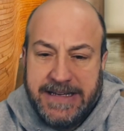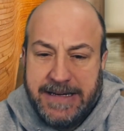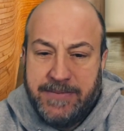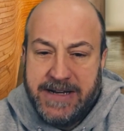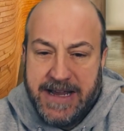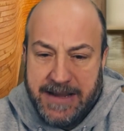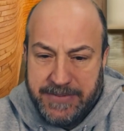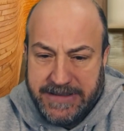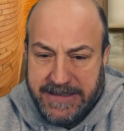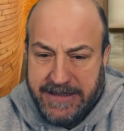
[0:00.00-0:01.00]

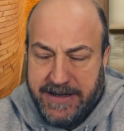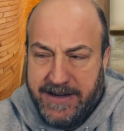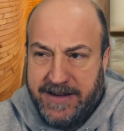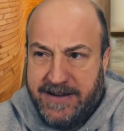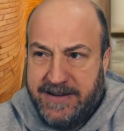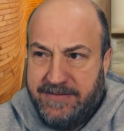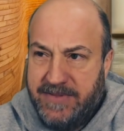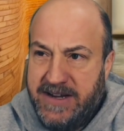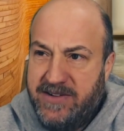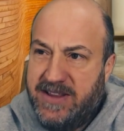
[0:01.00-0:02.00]
Monopoly.
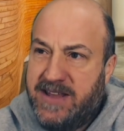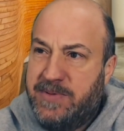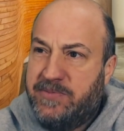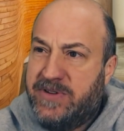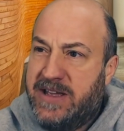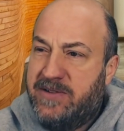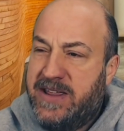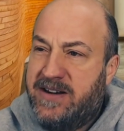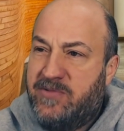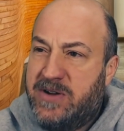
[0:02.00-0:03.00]
I know a lot of people are that way. They
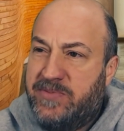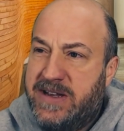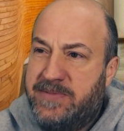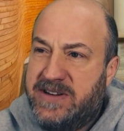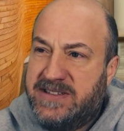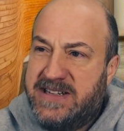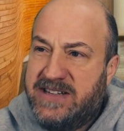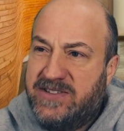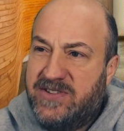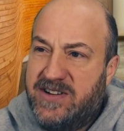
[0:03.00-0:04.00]
don't want to play it because it takes
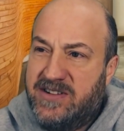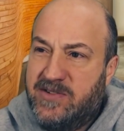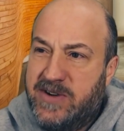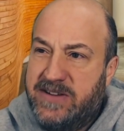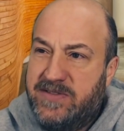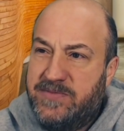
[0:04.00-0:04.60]
too long or whatever.